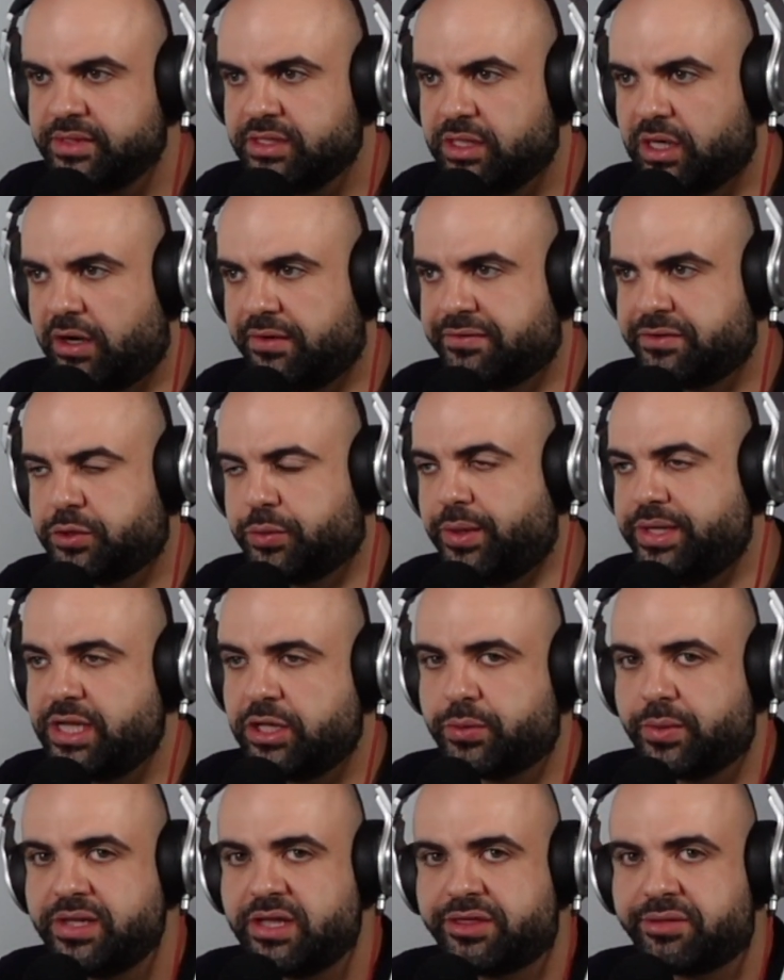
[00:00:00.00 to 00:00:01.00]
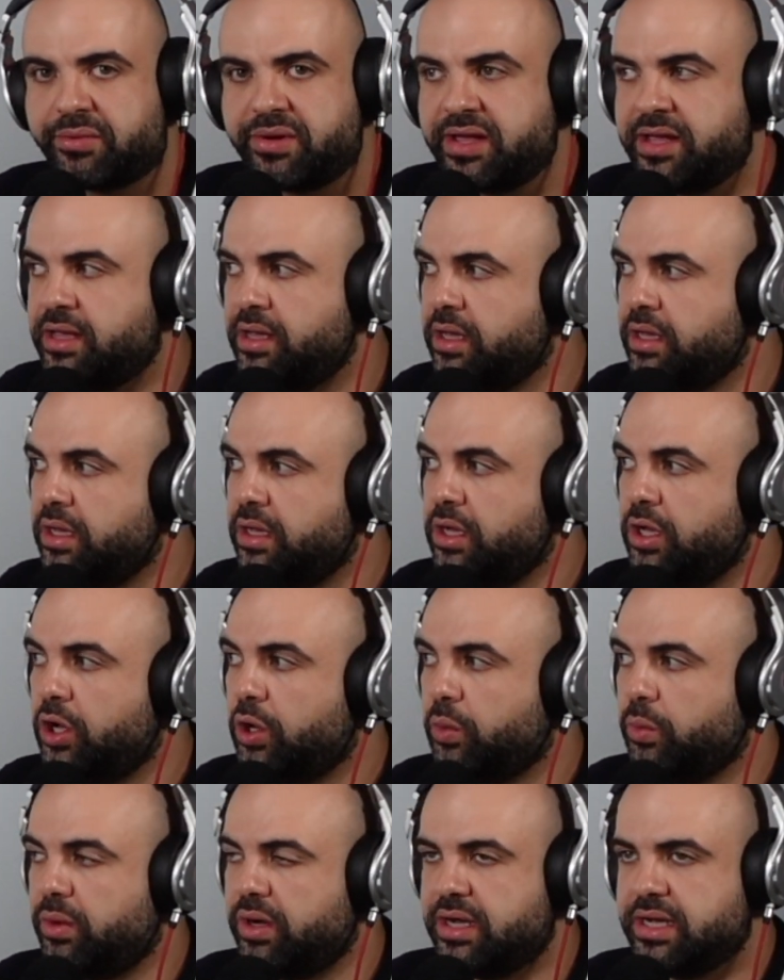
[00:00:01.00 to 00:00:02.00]
of 2023
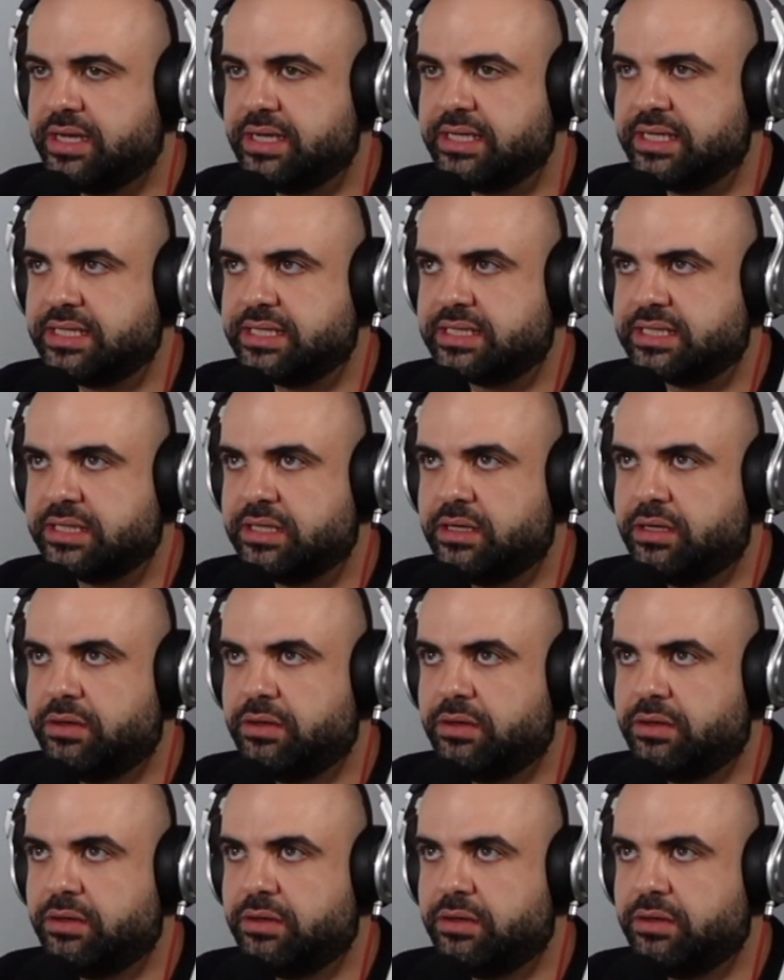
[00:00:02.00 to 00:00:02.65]
was